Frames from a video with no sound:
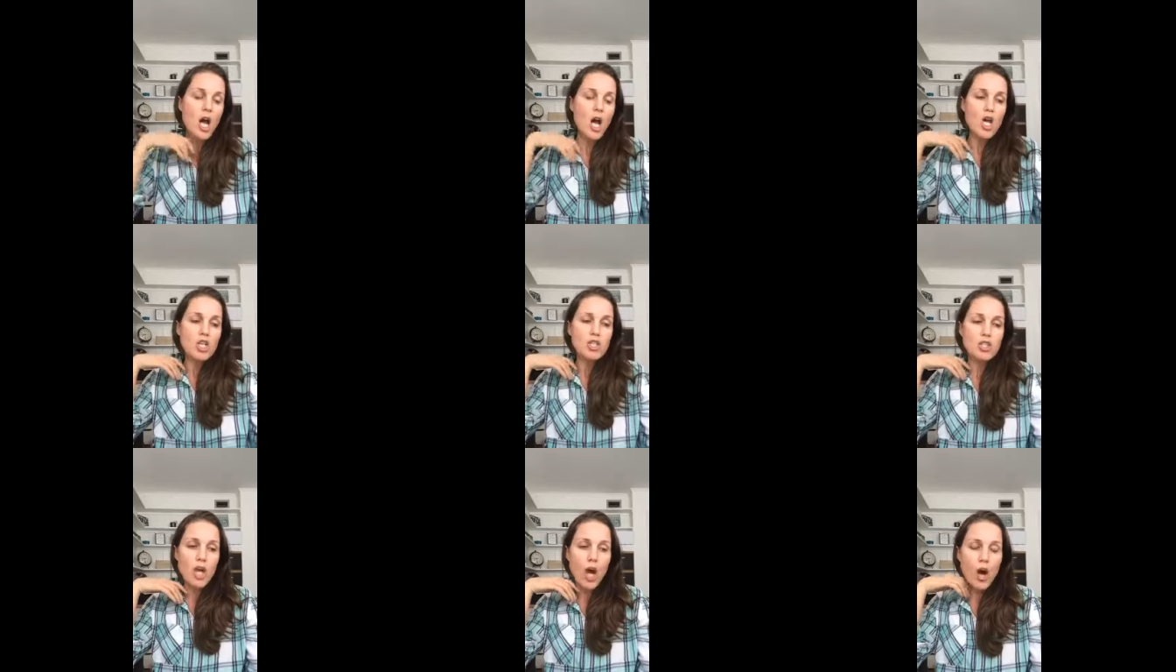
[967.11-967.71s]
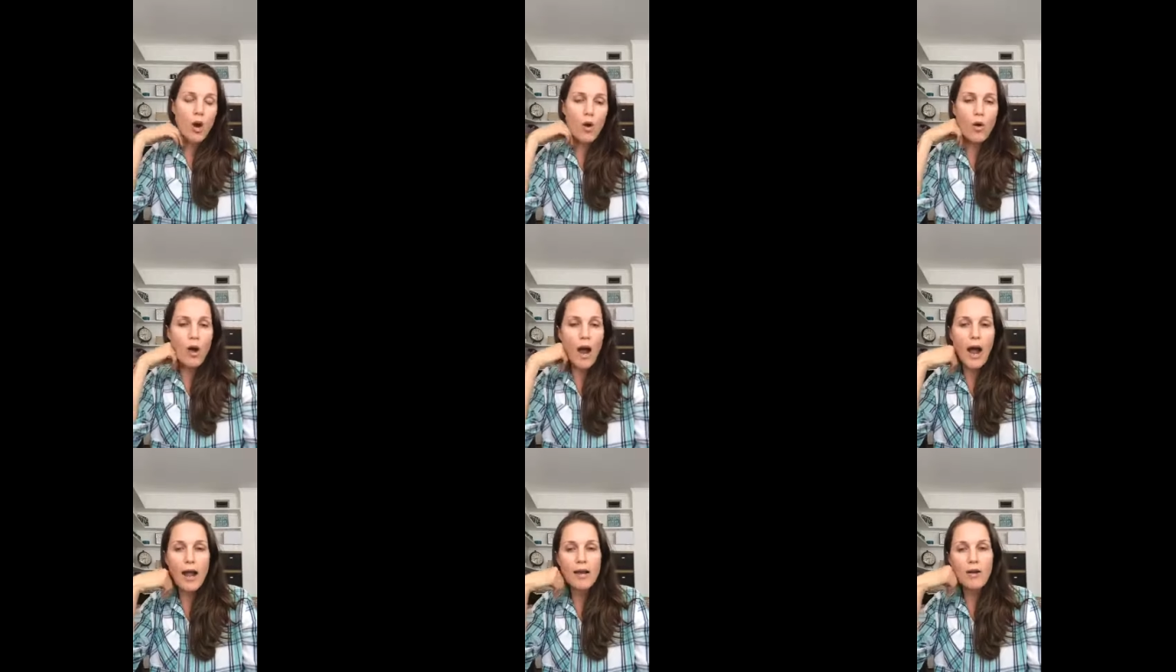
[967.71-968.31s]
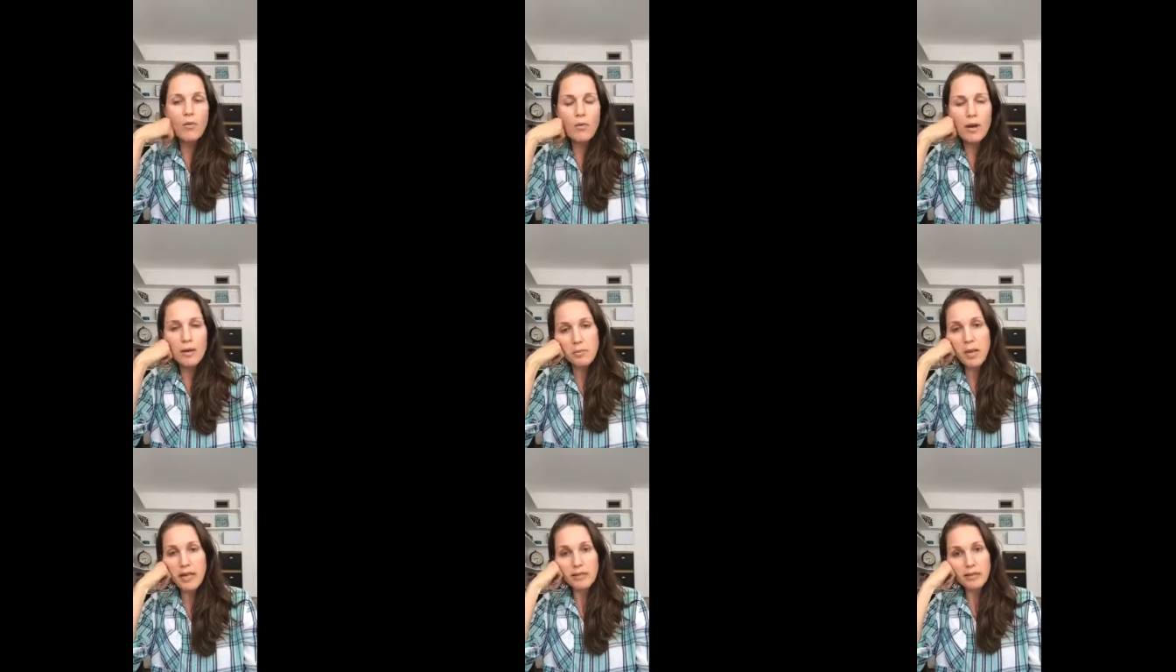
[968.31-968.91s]
So I don't want to
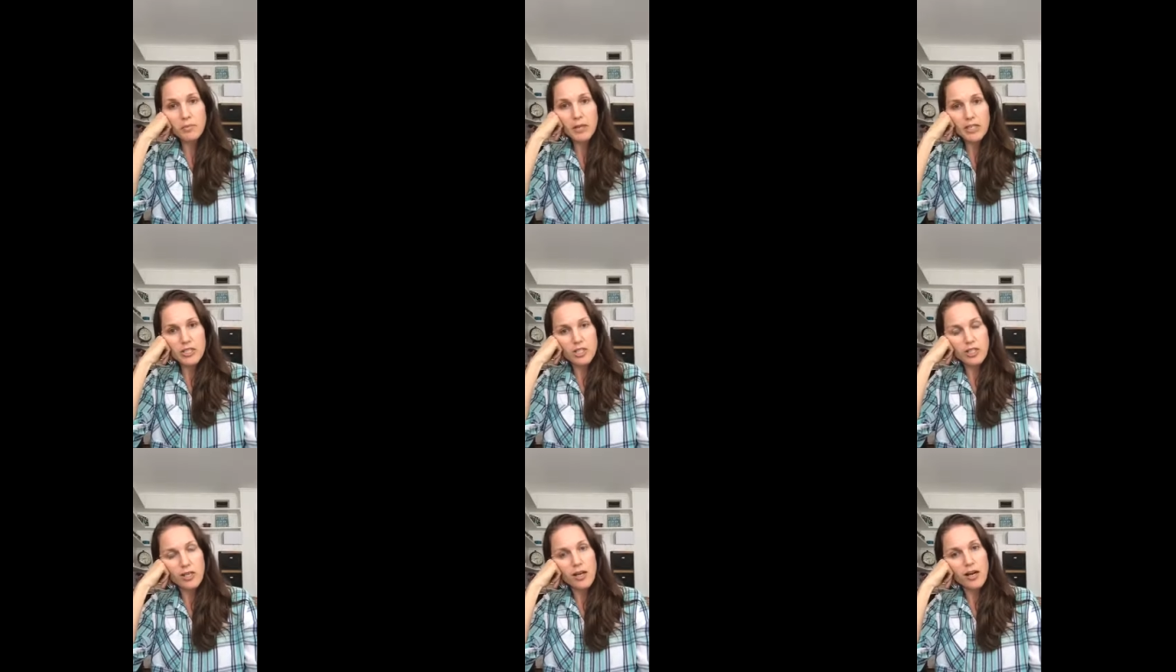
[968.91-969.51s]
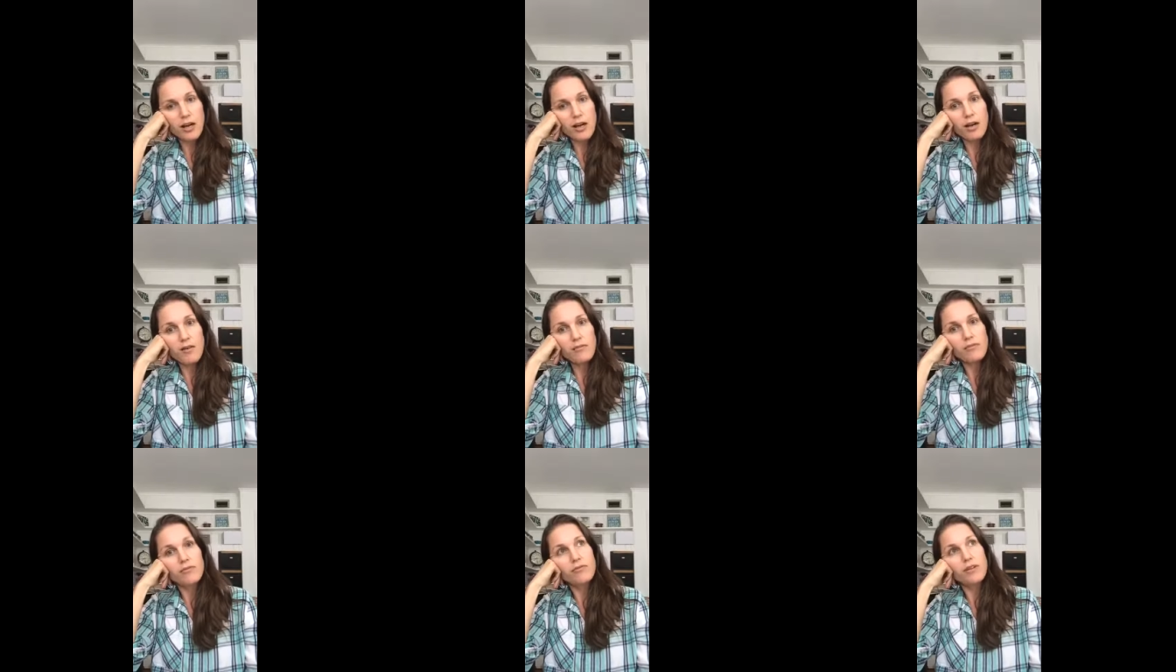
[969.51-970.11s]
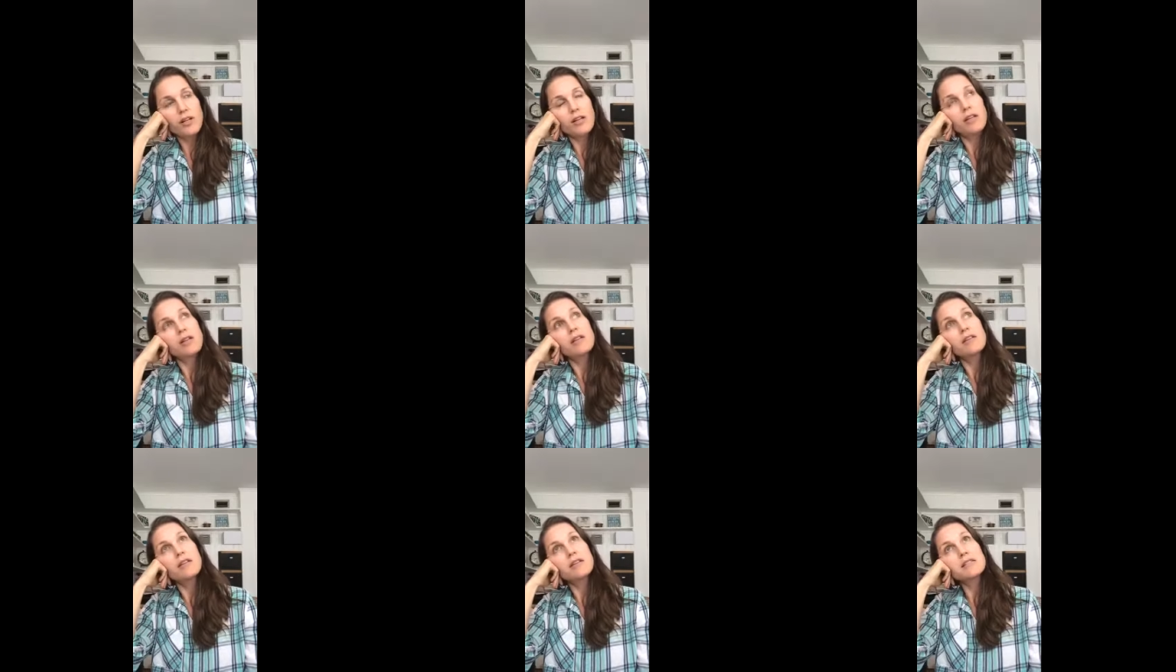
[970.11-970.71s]
paint the picture of
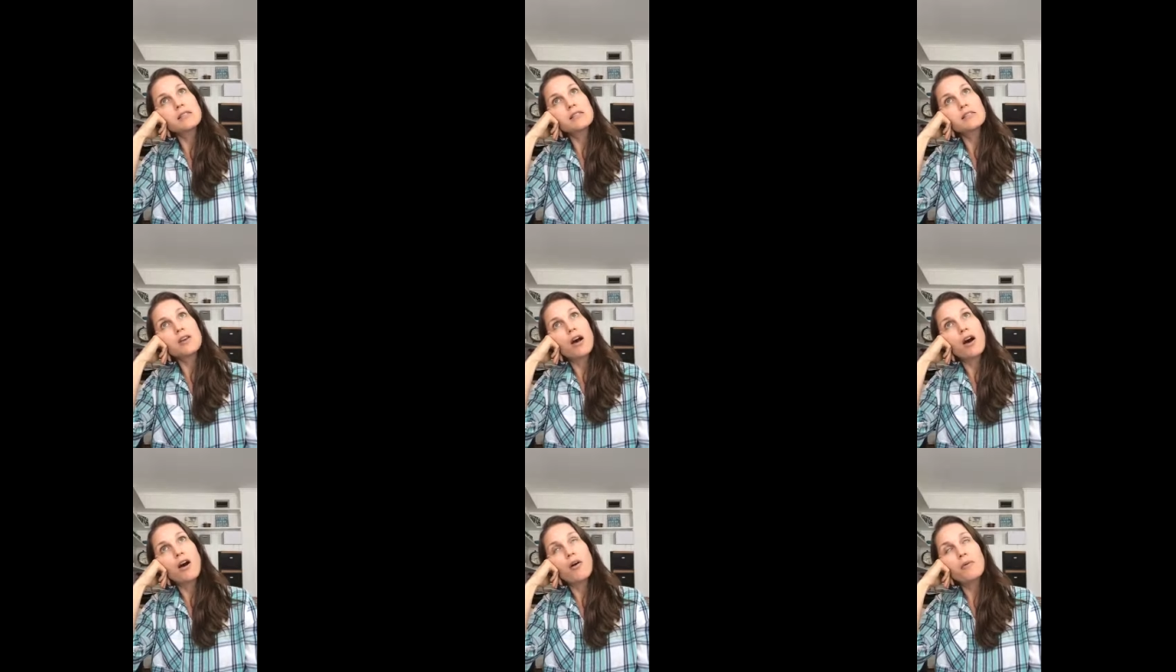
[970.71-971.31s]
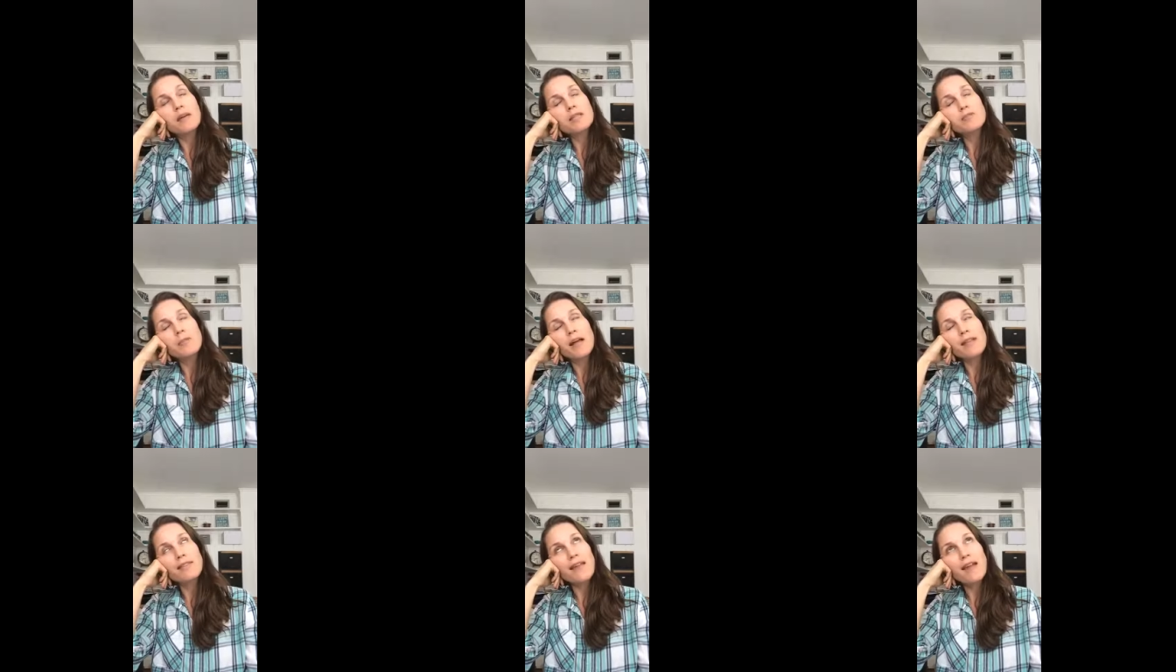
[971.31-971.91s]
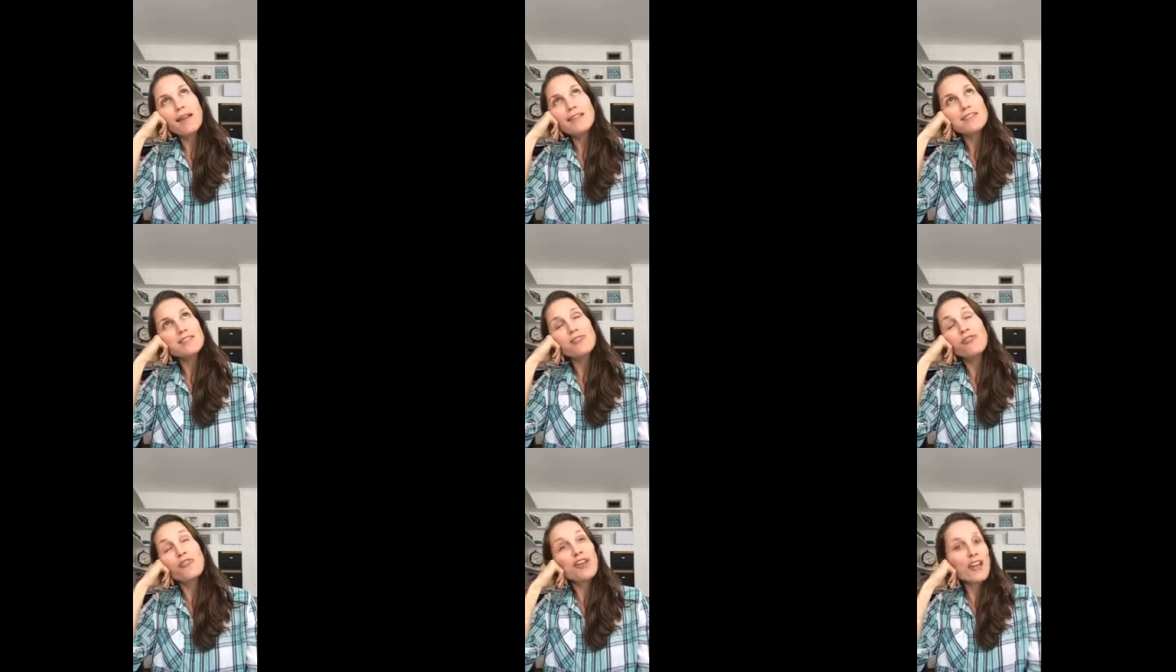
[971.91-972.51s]
this has always been like this
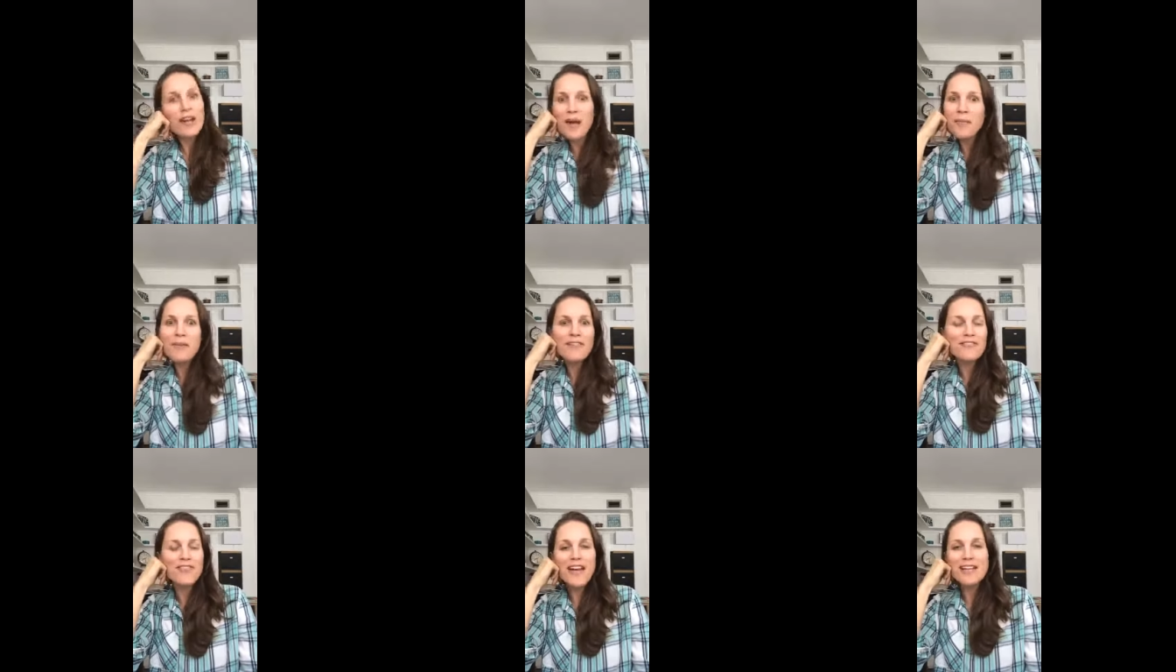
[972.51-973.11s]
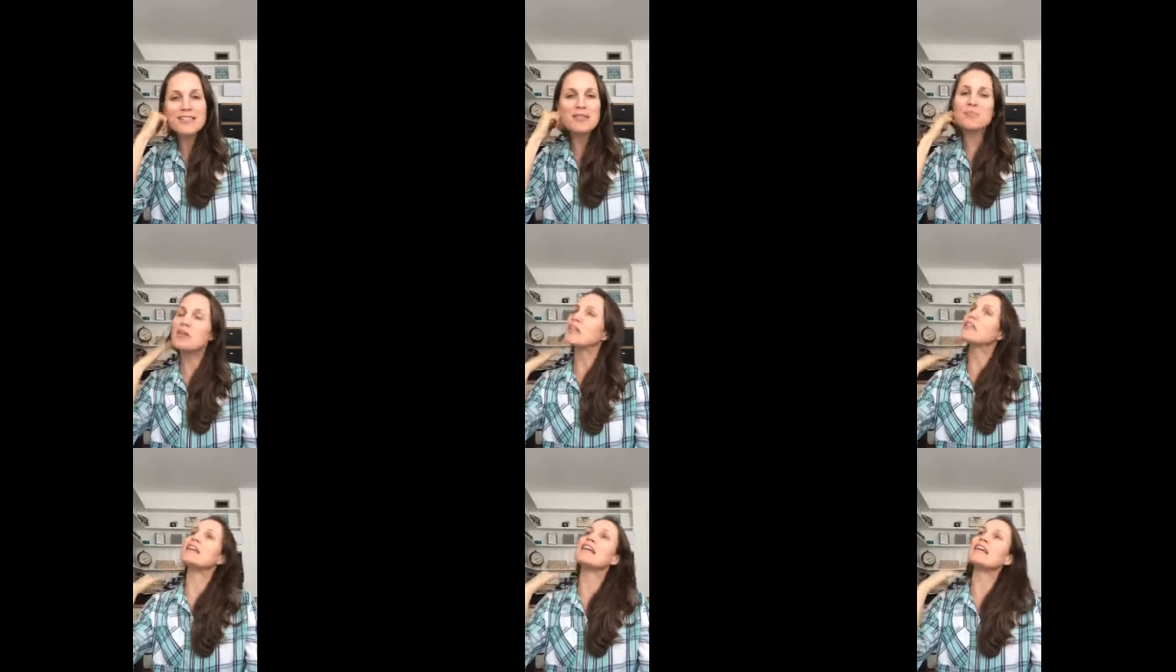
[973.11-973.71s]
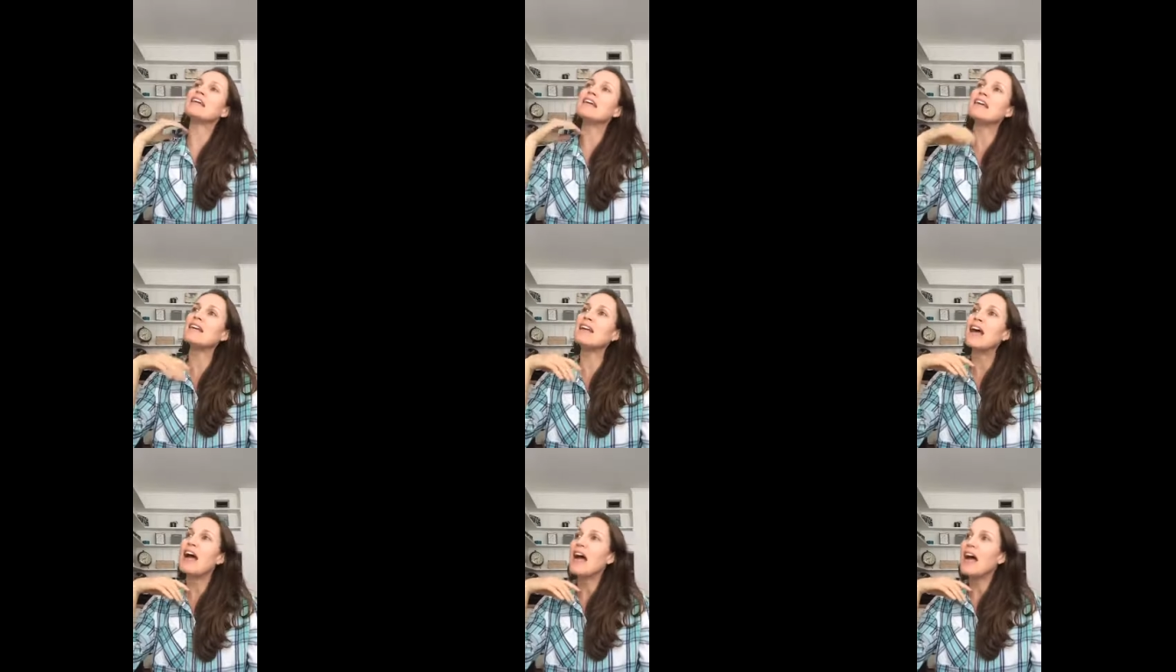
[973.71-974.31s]
freedom and flexibility and